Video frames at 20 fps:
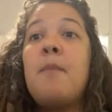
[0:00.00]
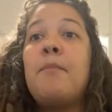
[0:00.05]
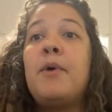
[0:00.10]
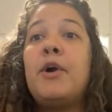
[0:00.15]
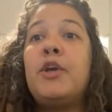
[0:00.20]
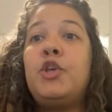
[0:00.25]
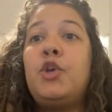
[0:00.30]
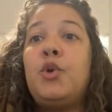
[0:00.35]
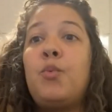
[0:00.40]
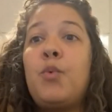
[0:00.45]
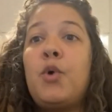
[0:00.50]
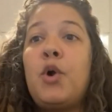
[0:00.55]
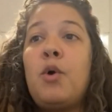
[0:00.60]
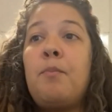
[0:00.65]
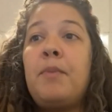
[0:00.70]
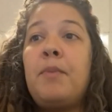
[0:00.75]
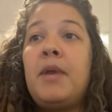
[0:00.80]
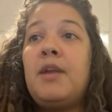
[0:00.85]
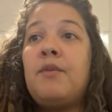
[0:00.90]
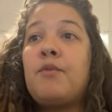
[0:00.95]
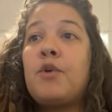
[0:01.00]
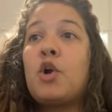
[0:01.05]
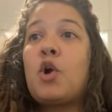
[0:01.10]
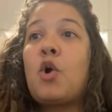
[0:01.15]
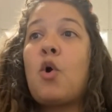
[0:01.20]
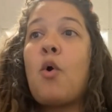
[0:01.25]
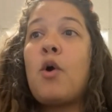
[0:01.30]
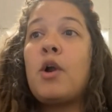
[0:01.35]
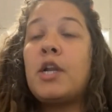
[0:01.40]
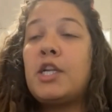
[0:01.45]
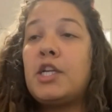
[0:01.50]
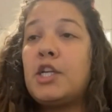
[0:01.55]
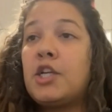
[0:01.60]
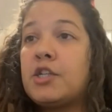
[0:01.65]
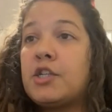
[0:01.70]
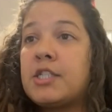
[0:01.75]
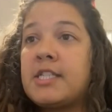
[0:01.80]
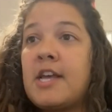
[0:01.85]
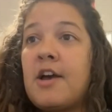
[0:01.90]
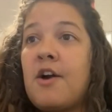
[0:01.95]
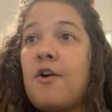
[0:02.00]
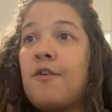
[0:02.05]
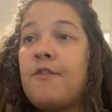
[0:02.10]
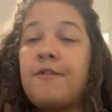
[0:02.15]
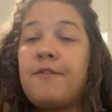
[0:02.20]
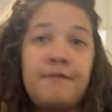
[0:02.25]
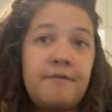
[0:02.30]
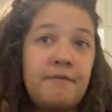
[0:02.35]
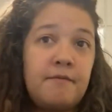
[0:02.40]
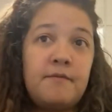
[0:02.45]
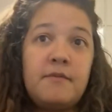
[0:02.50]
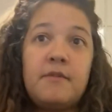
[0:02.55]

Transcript: but you will be recording yourself